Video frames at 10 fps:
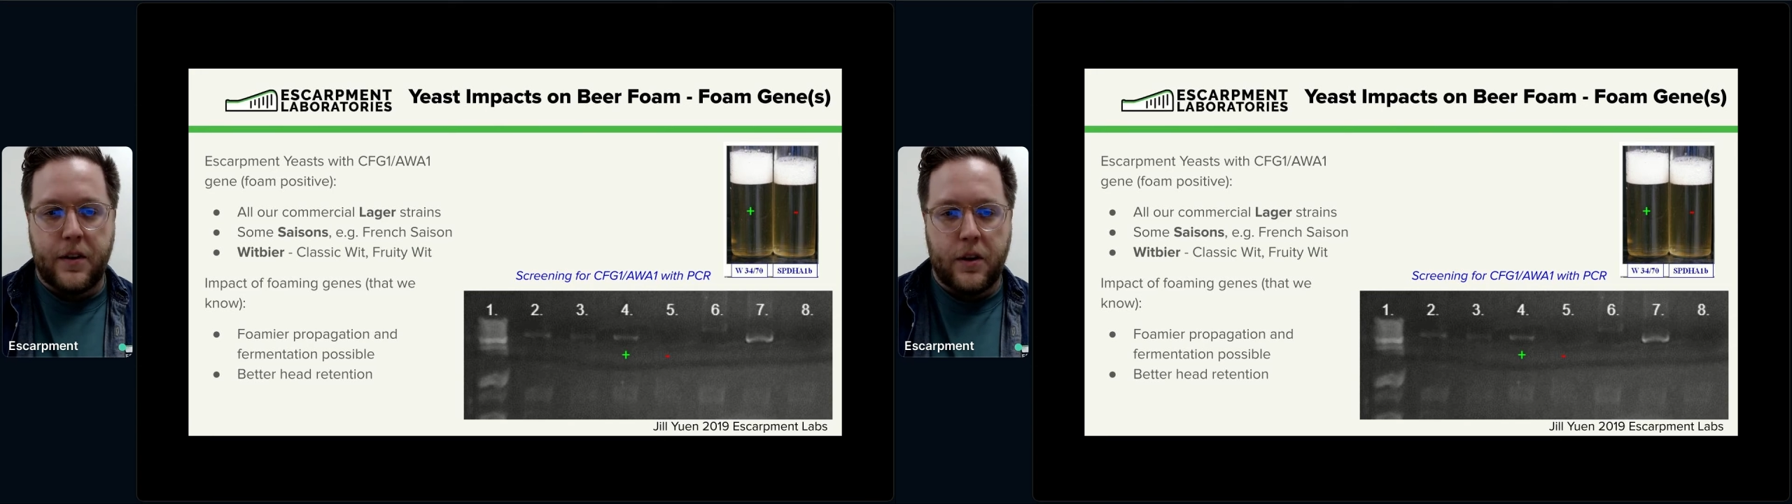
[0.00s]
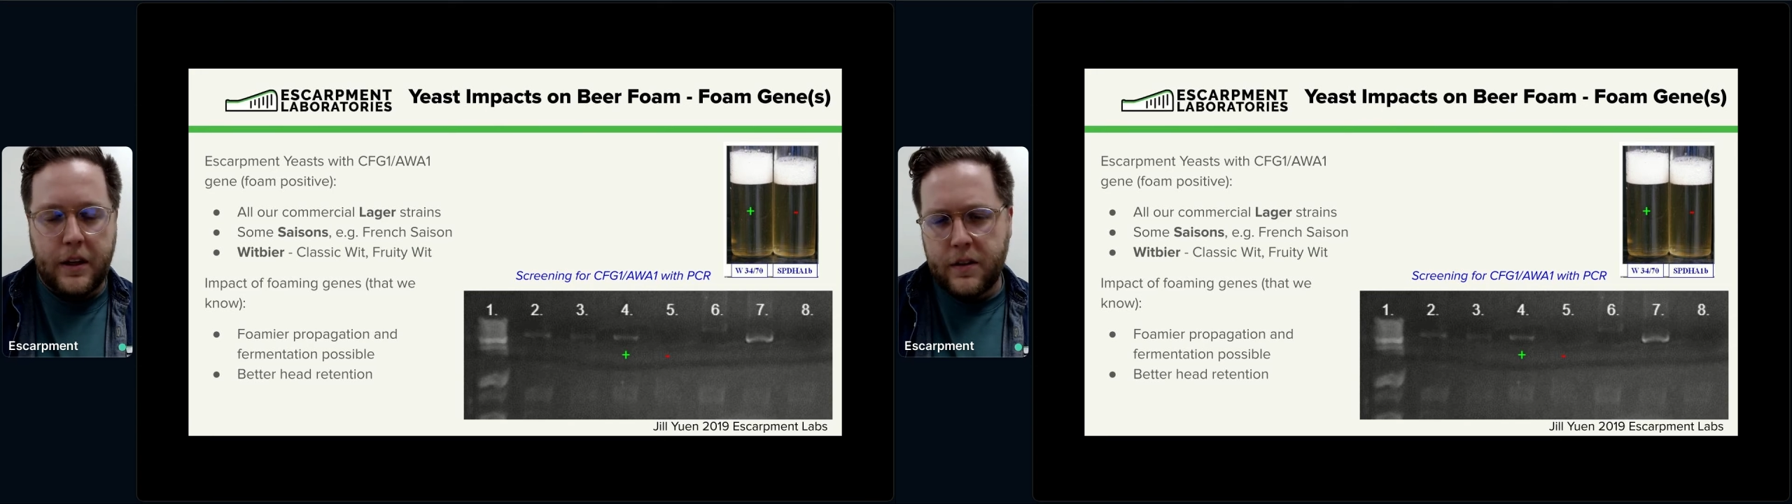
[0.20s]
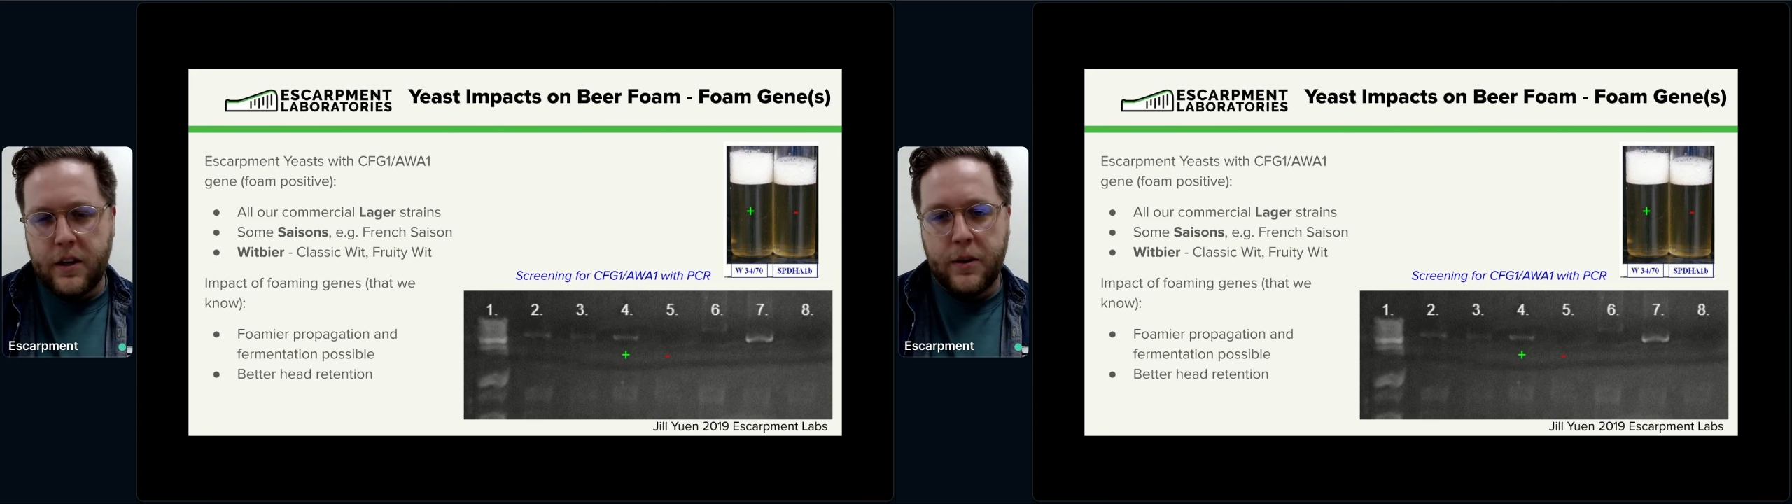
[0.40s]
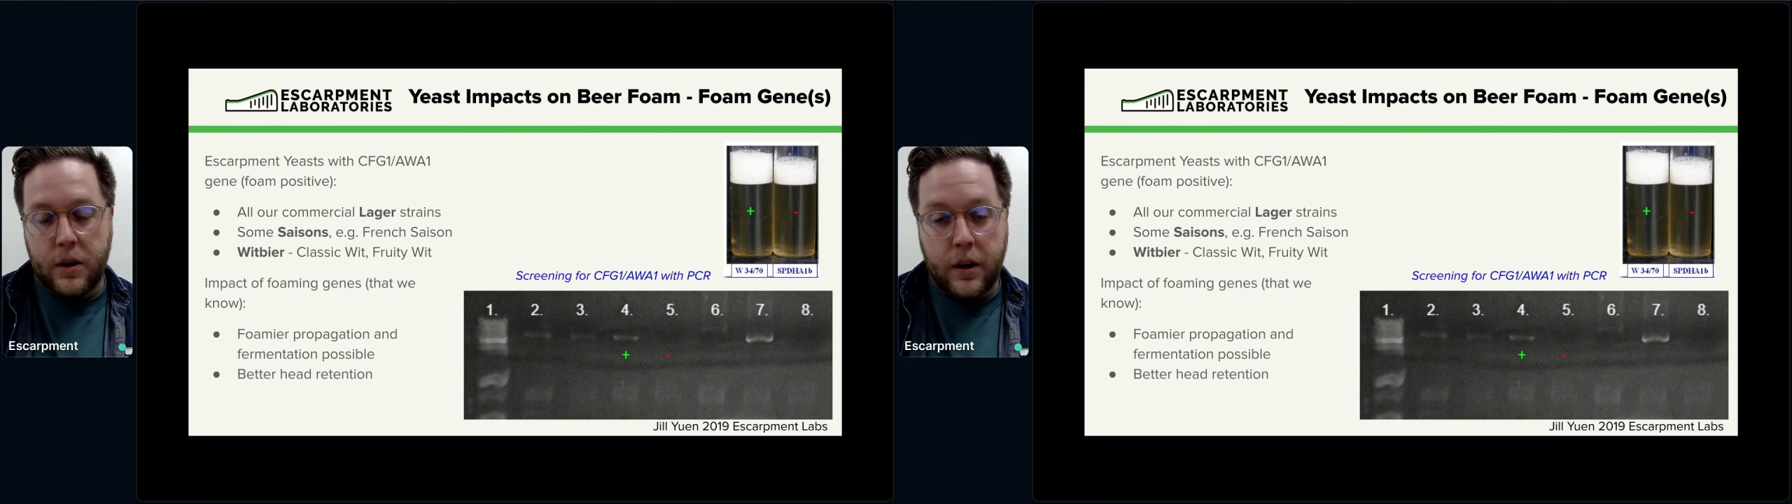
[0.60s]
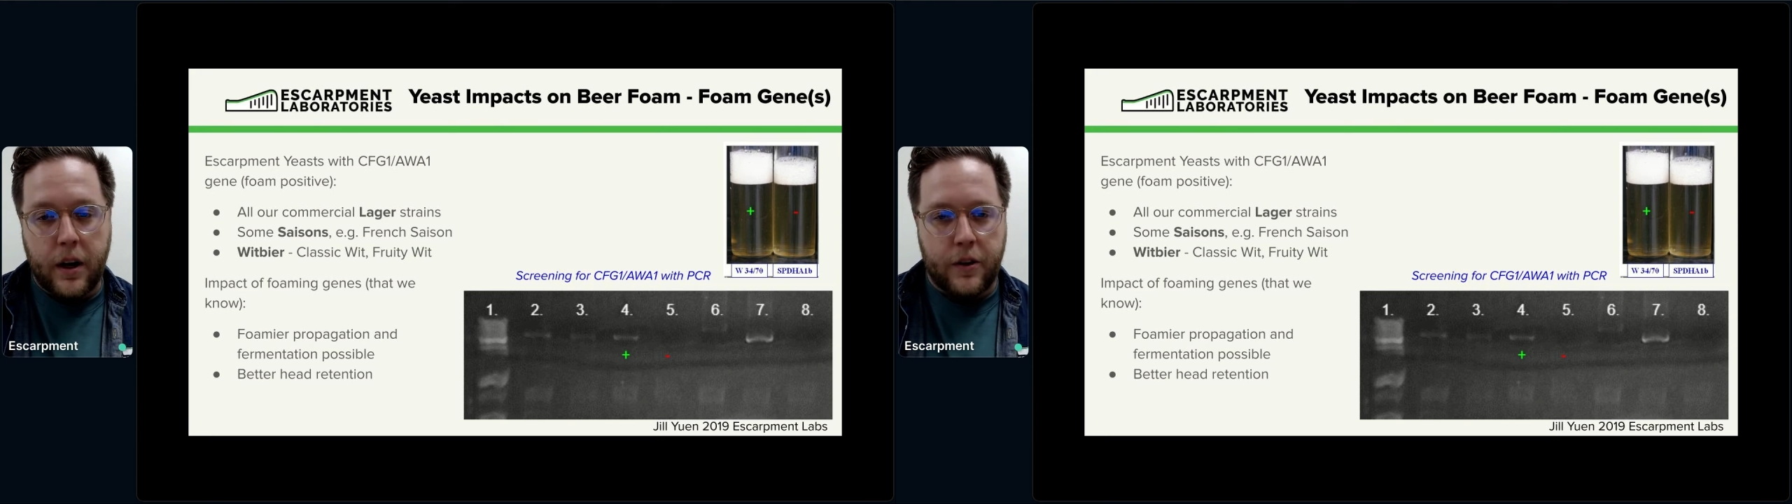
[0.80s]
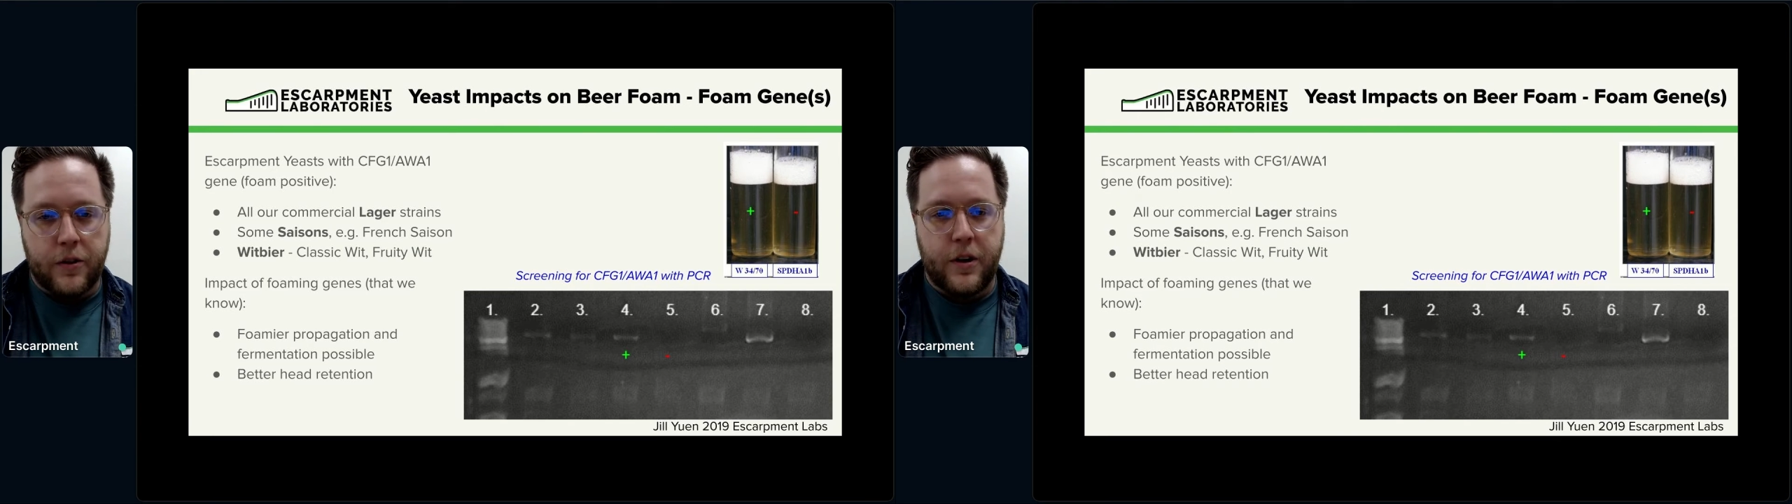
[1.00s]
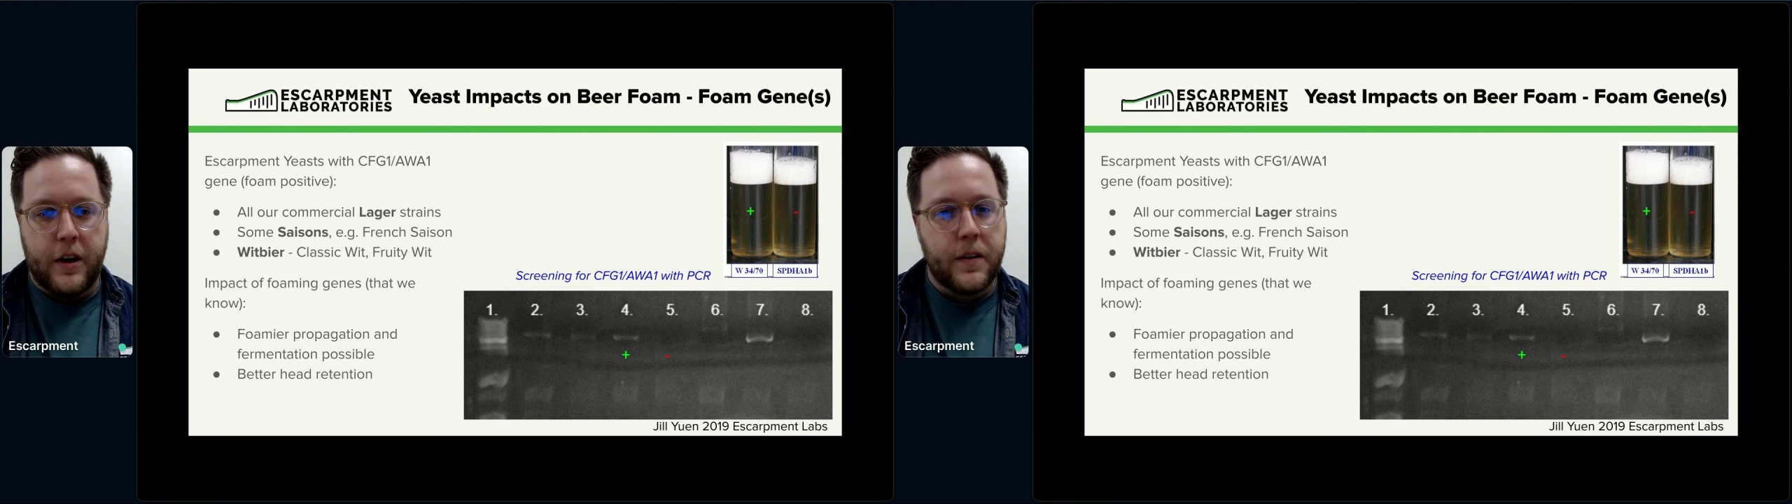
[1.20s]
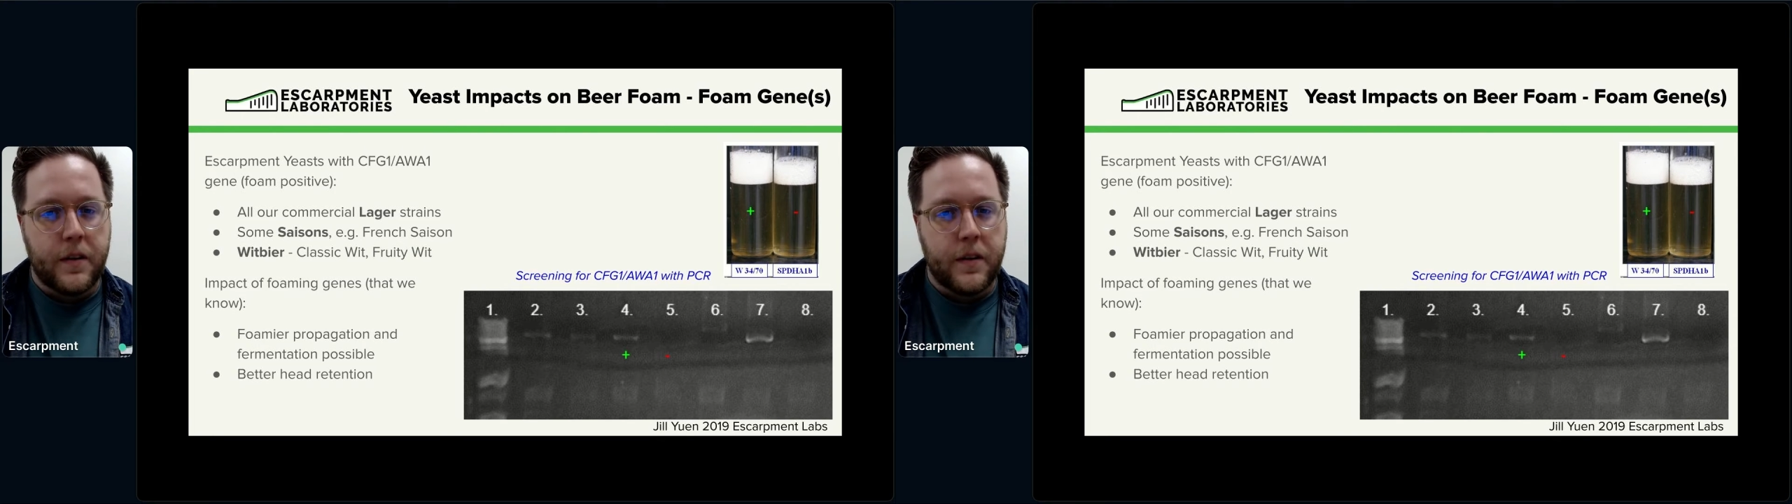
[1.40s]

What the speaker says: So let's go and look at our strains